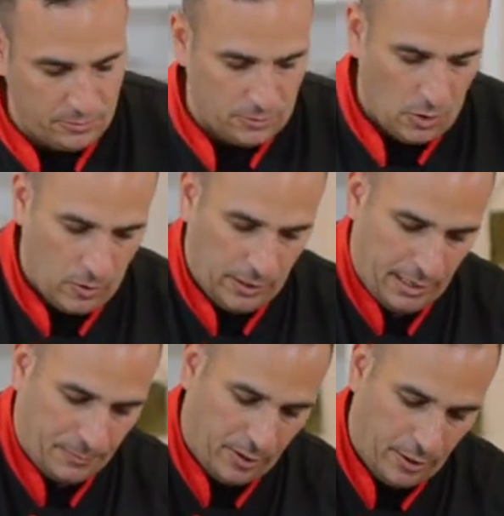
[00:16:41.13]
totally
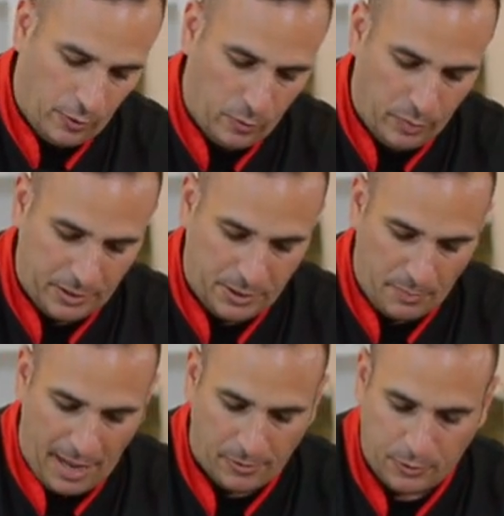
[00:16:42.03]
up to you, but it's
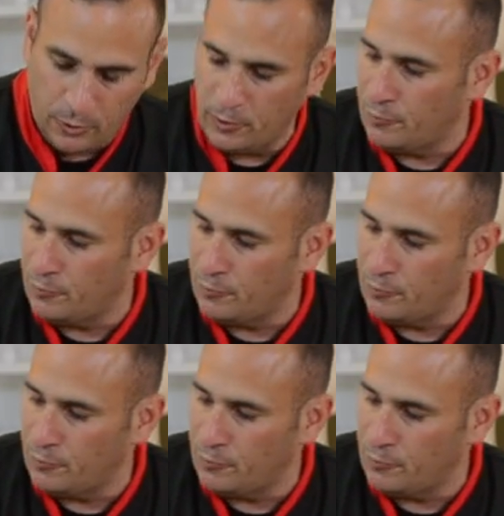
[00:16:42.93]
about 2 to